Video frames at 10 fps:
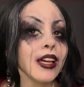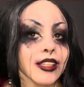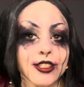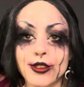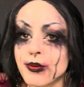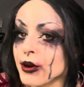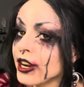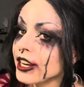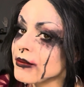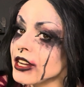This is
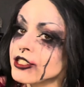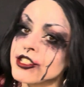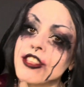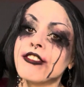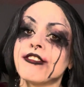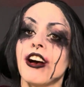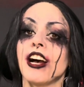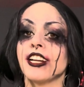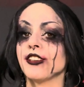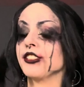pretty much the
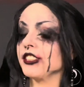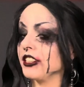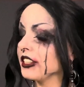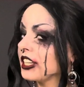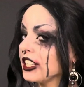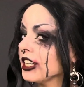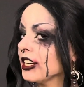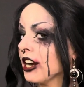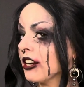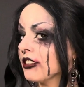final look here.
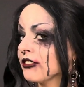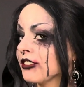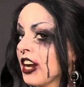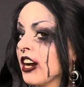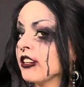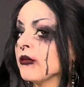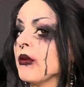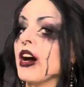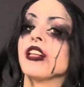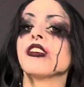I've gotten
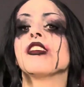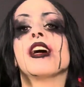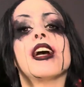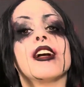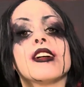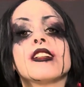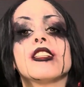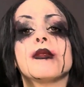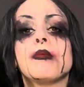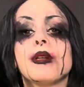my little hair
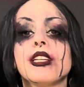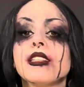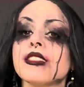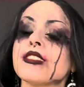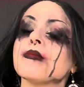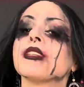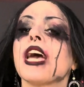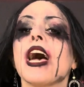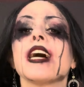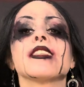clip in, some
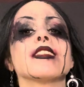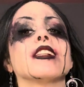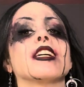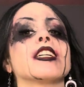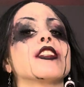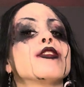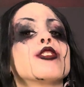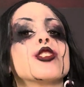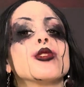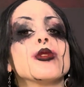Cass Collective
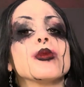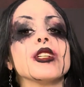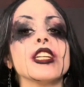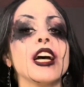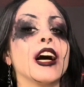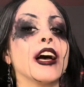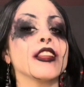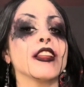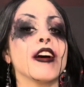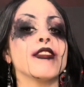jewelry. I
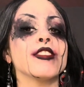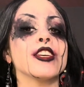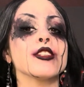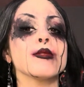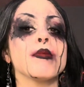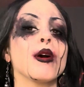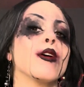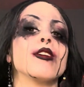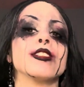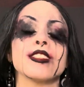love this
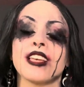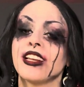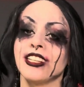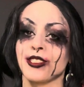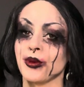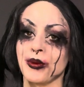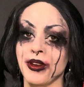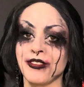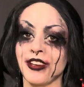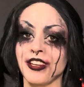pearl set. It's one of
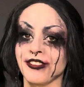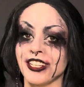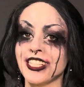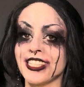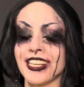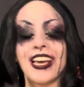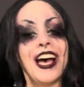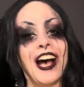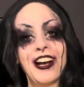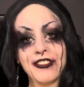my favorites.
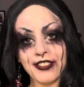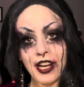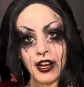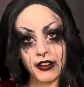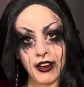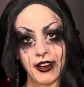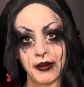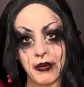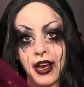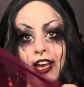I've got
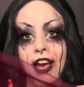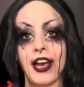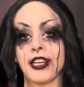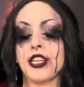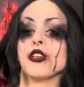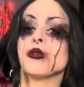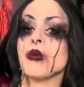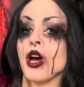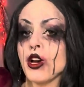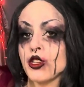on my I Killed
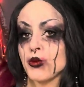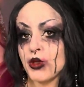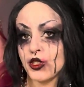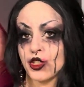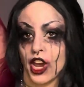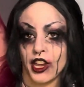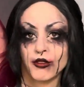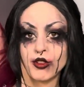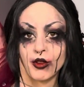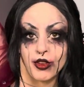My Husband
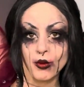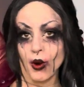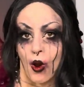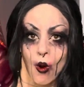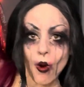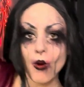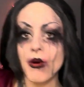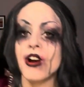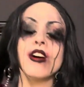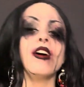giant fluffy robe.